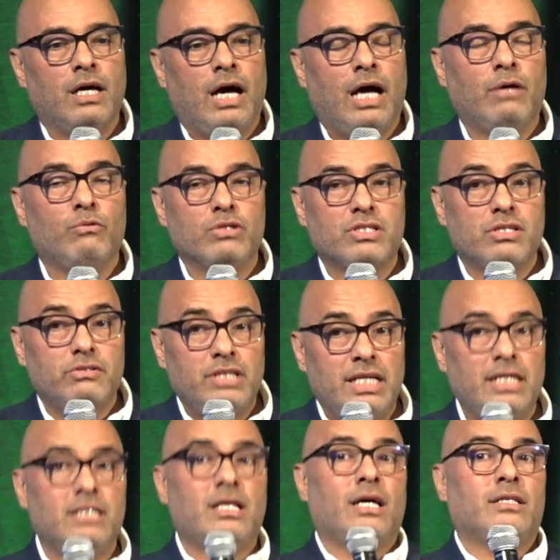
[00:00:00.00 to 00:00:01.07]
I wasn't
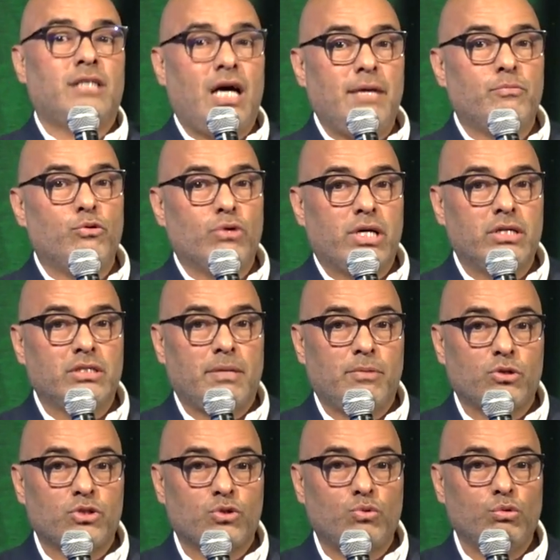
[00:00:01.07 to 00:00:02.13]
really the type who cared
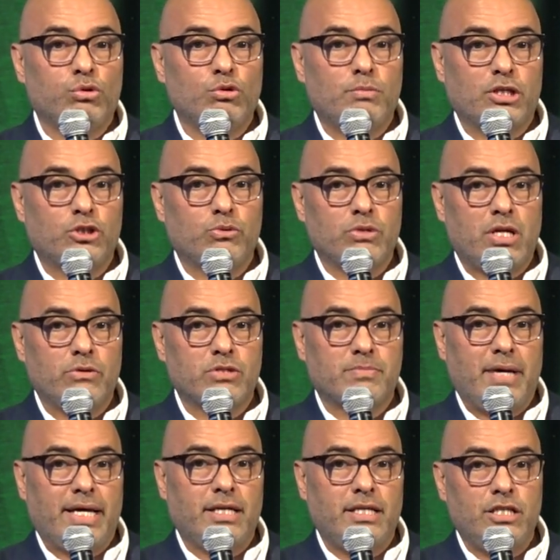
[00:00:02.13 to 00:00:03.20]
about school too much when I was
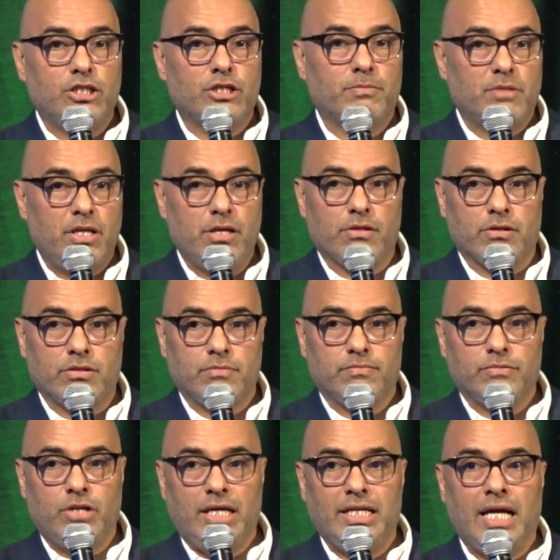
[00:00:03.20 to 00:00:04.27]
back in Egypt either,
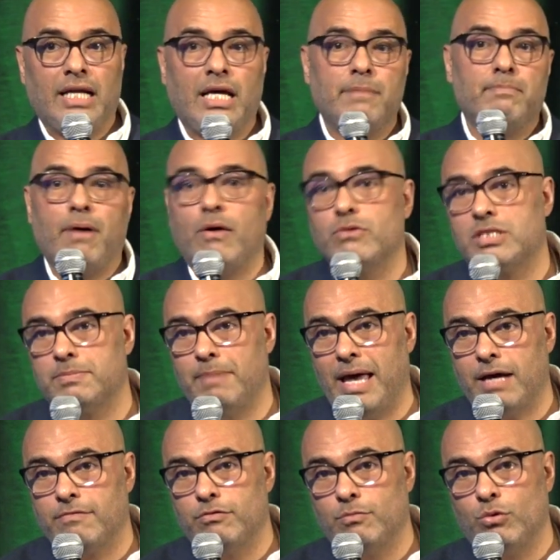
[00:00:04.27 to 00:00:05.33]
right? And I bounced
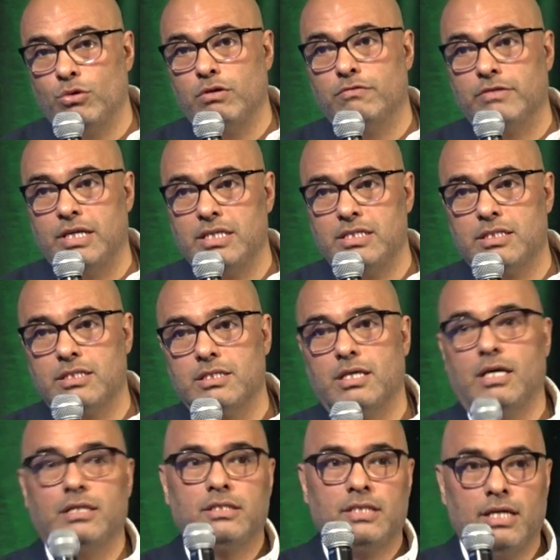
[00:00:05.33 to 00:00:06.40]
back from all of this
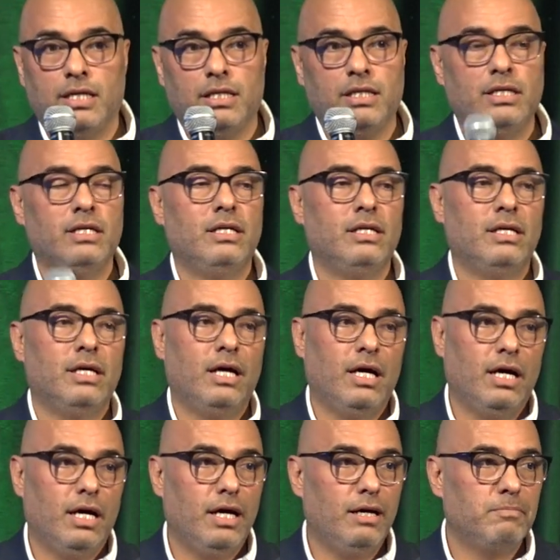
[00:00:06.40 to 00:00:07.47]
until
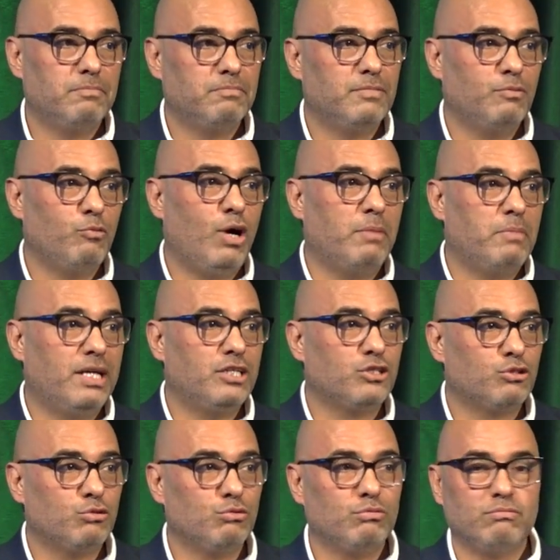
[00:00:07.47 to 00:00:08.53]
I managed
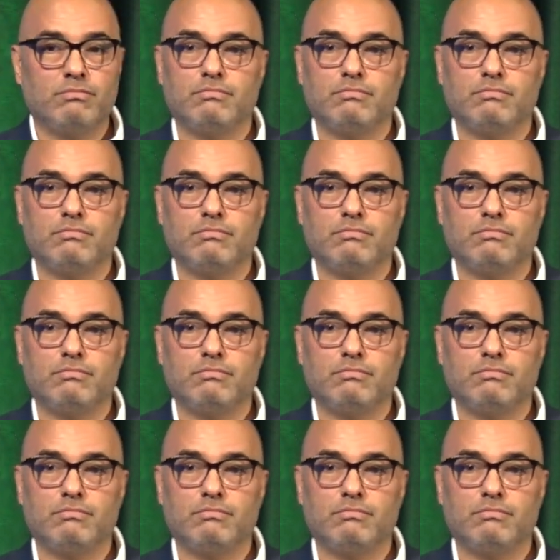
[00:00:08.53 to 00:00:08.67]
to